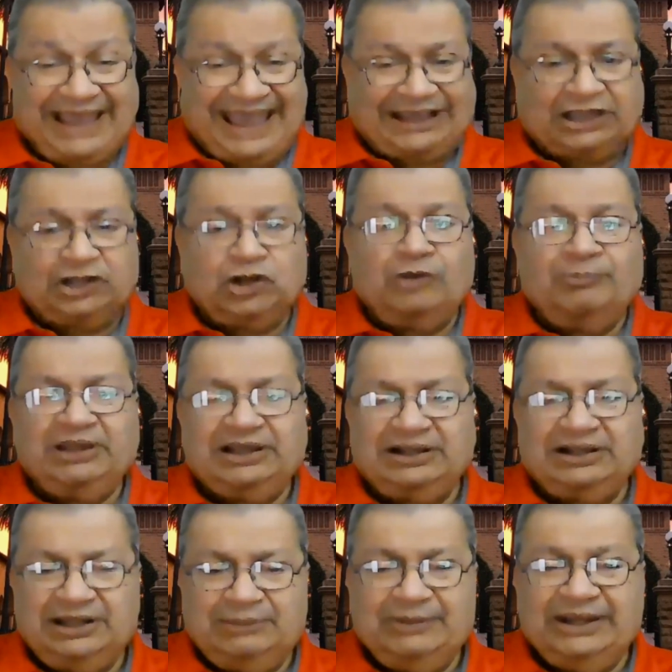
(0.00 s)

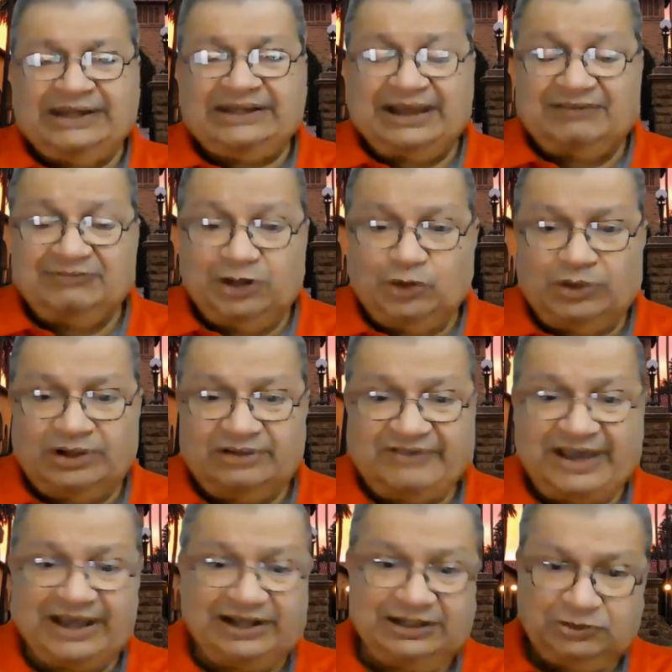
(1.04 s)
Economically may have lower
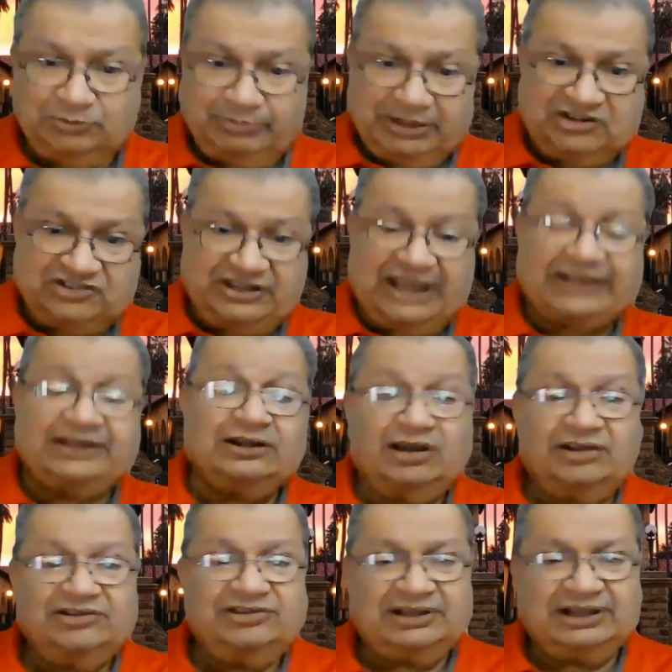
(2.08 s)
value, but
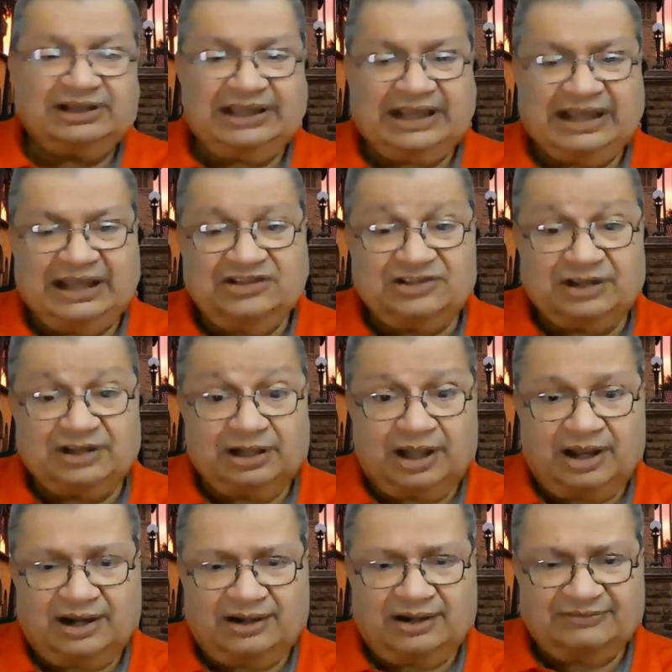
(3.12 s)
psychologically has a
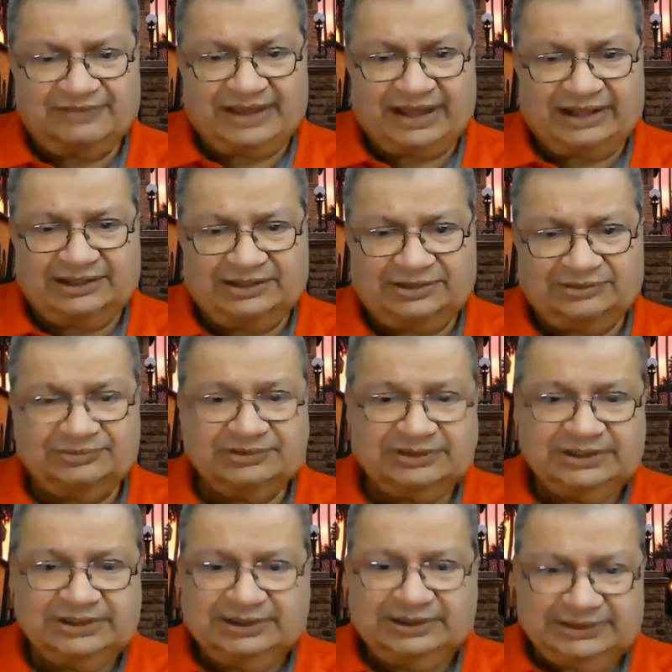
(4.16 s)
lot of value.
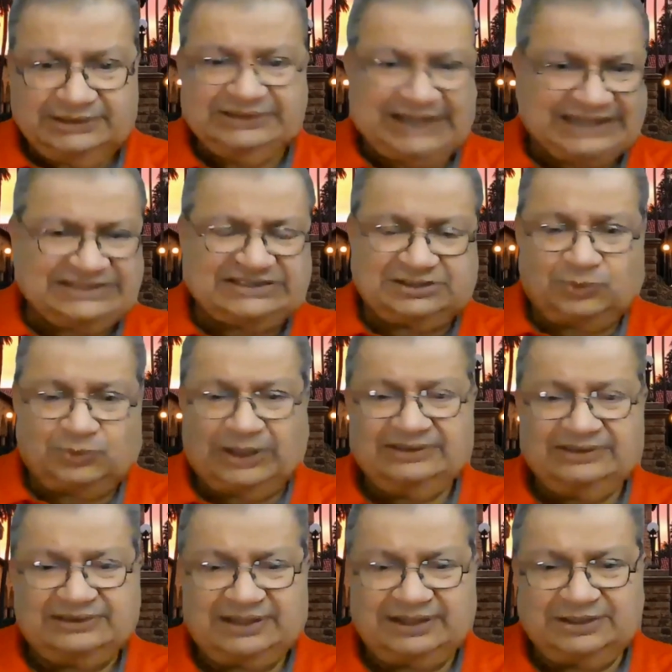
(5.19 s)
And that's the
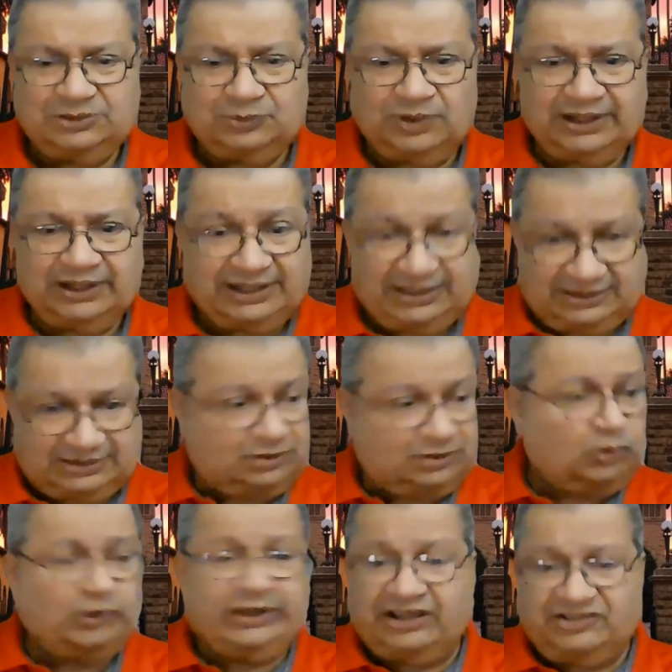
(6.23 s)
one thing you want to get. A
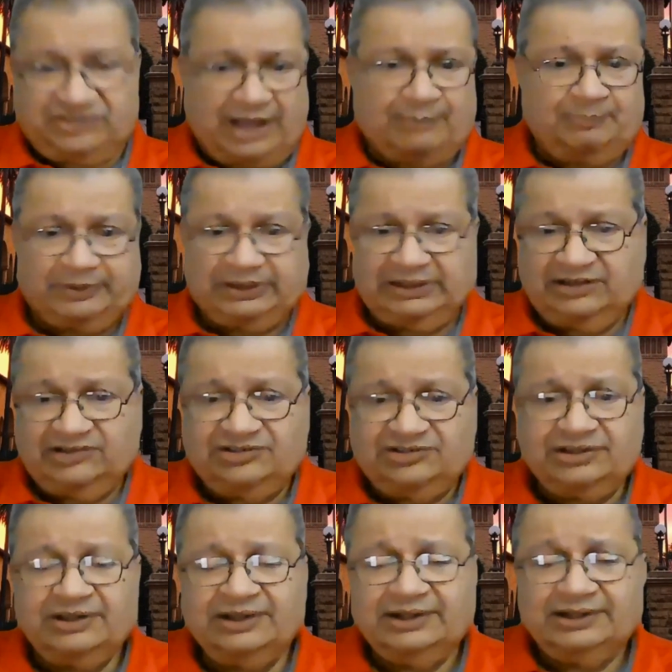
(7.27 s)
good example is
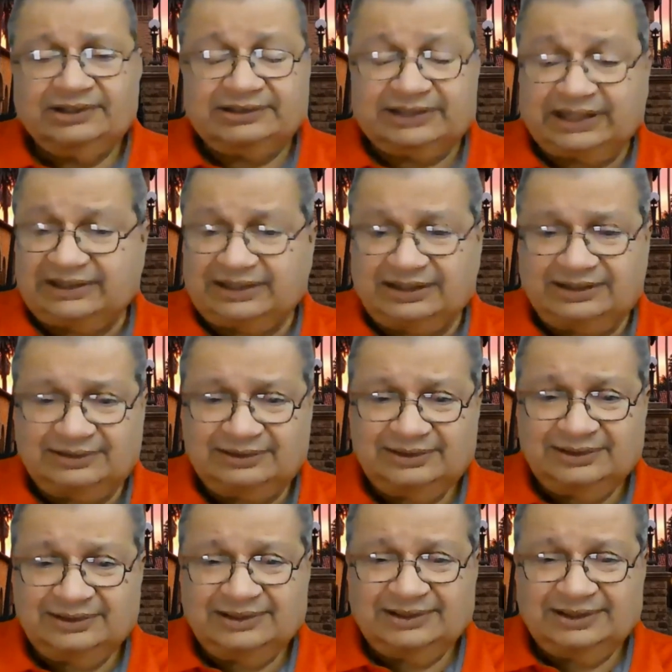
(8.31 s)
getting
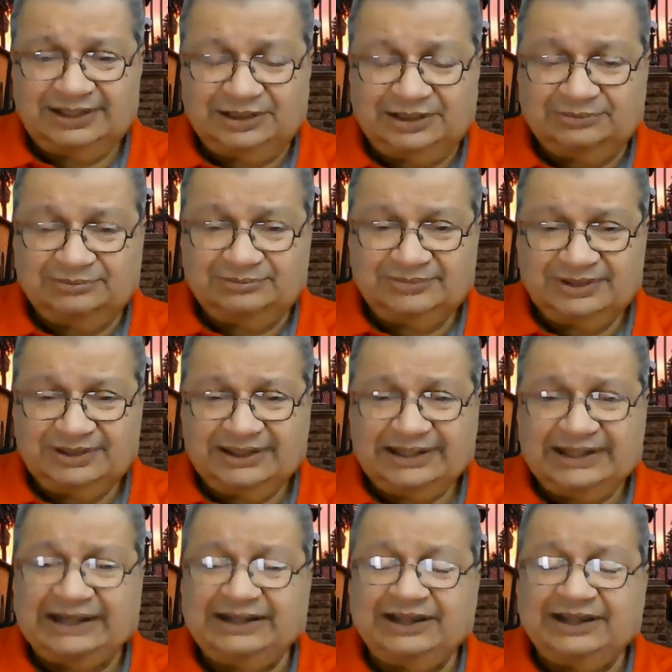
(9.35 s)

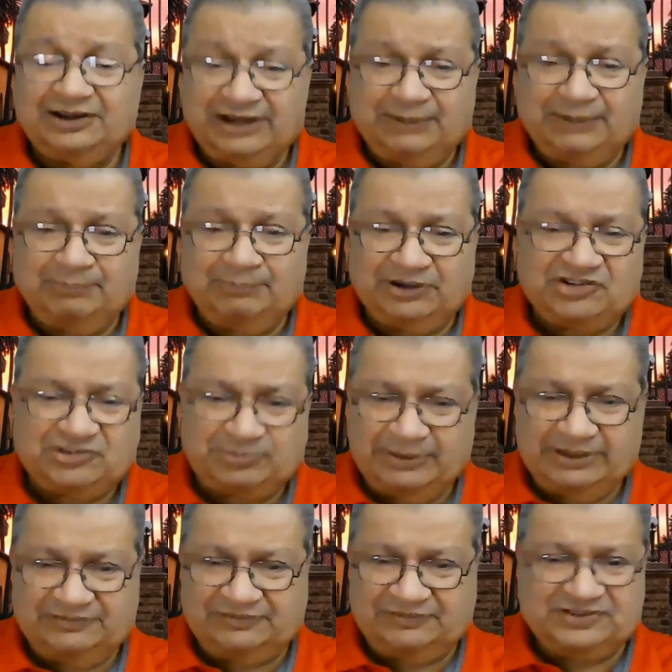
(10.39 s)
a
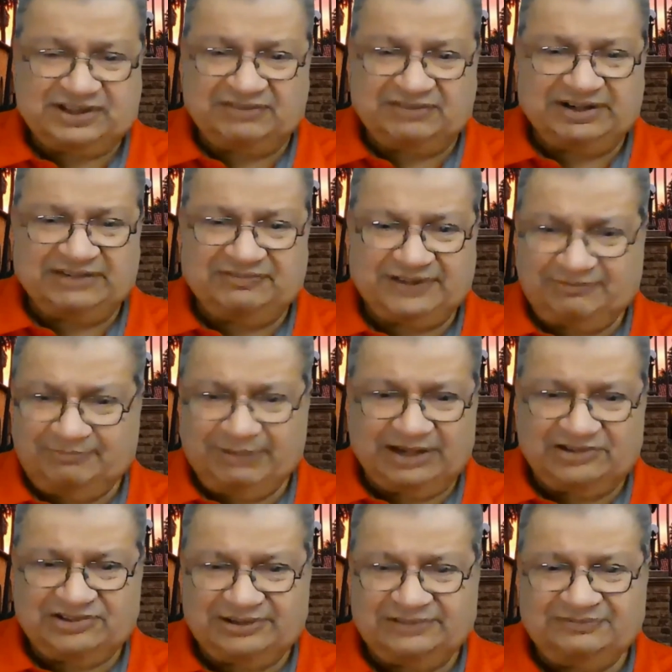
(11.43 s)
reimbursement for
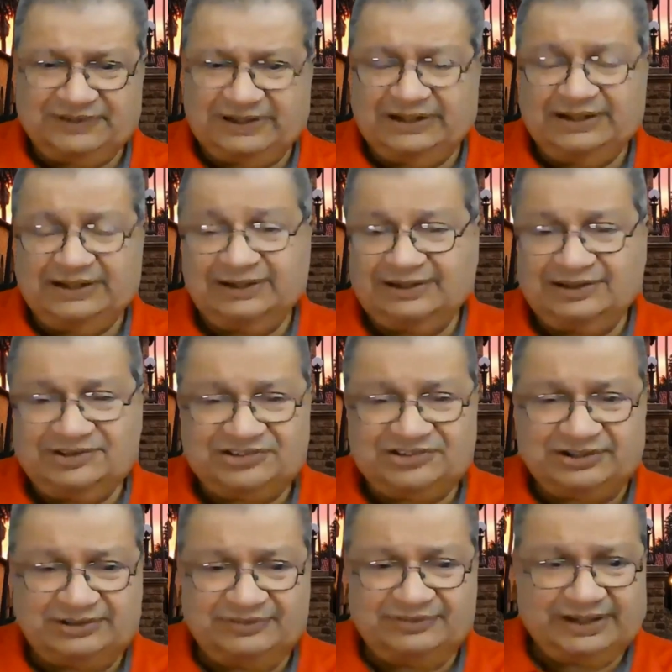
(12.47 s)
$75 and filling a
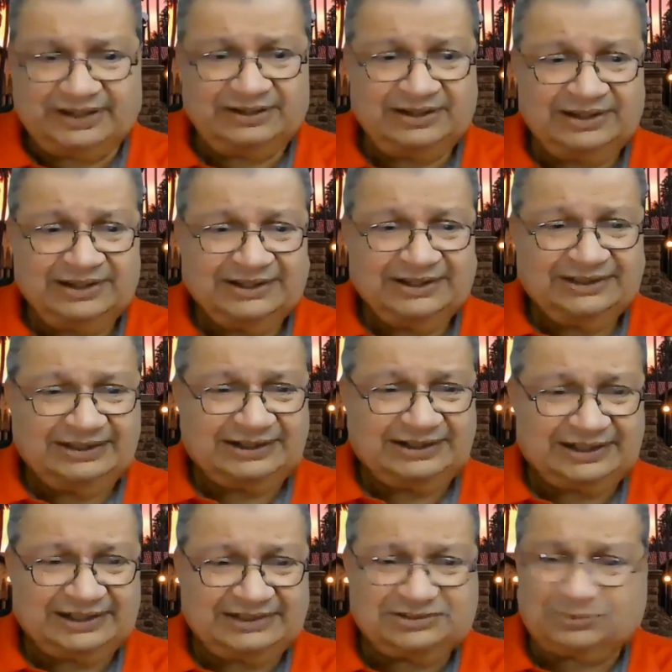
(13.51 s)
survey
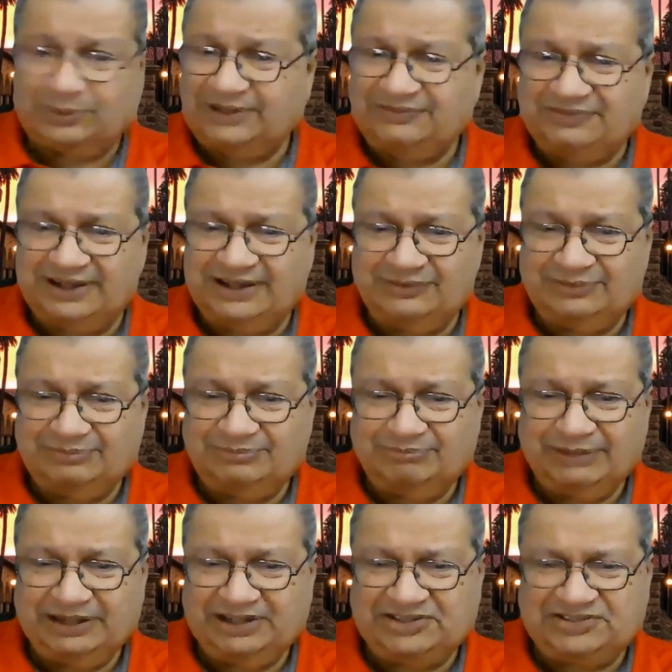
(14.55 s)
that takes 25
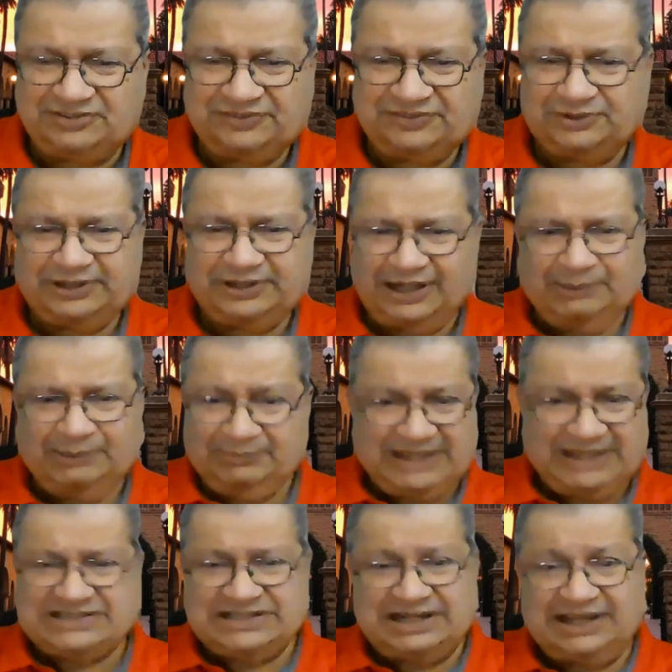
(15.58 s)
minutes of your time.
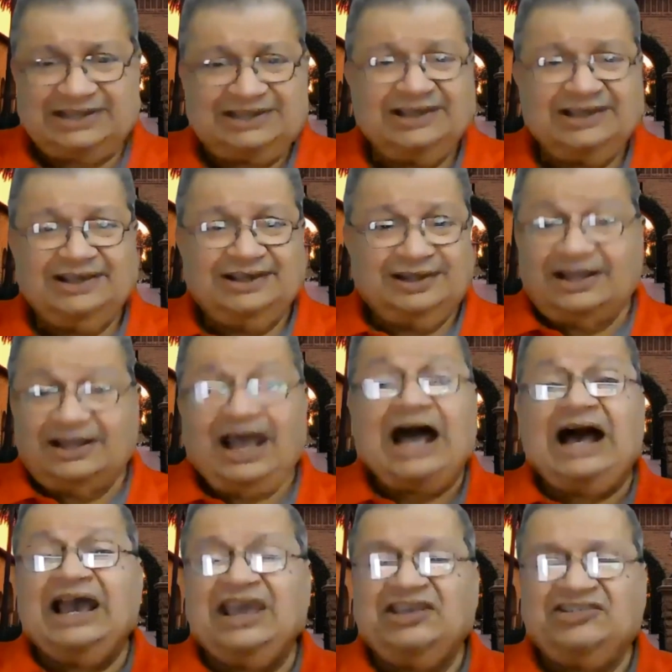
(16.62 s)
That's like
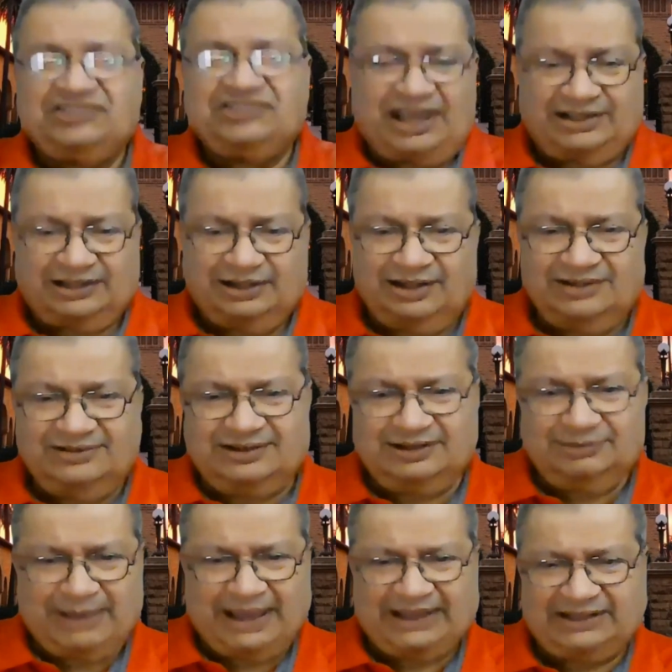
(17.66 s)
high
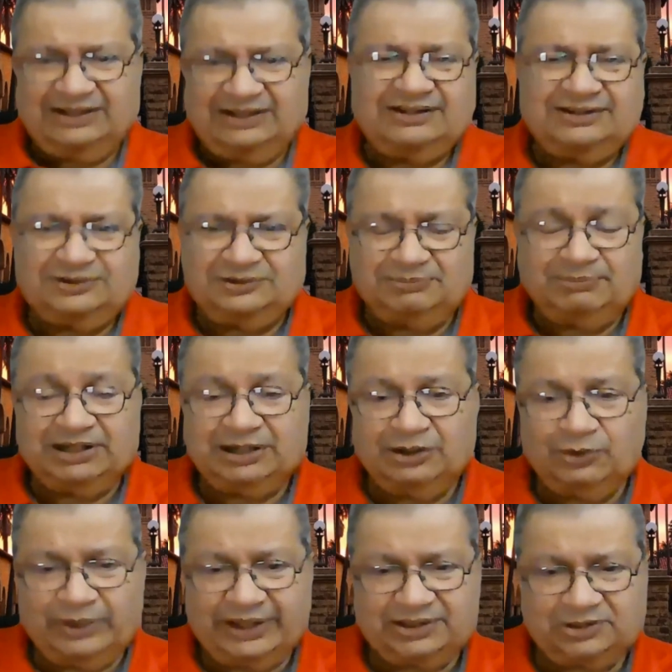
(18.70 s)
psychological magnitude, but
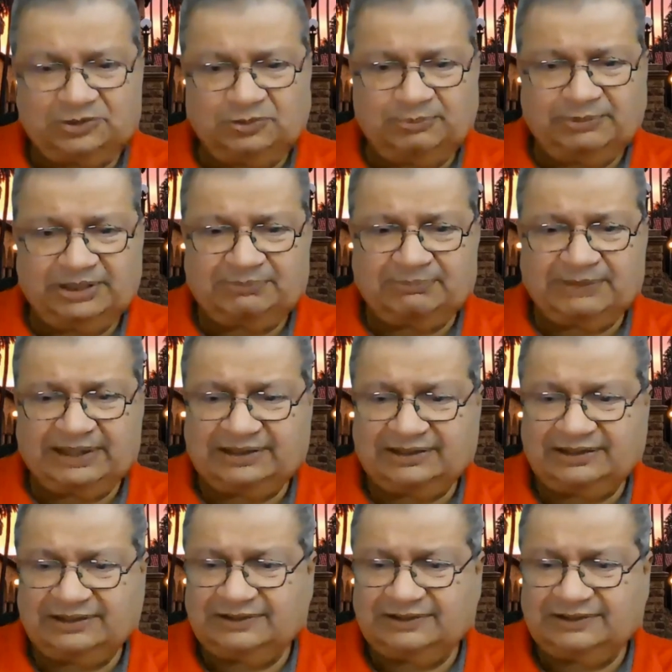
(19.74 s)
low economic magnitude.